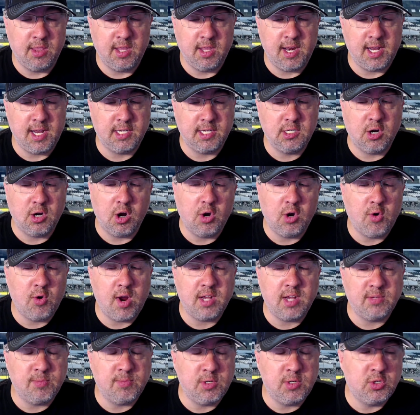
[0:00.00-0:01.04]
The NASCAR
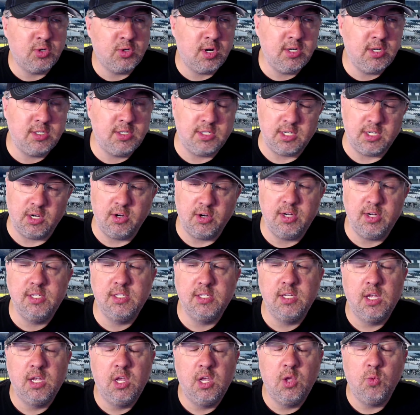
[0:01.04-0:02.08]
Craftsman Truck Series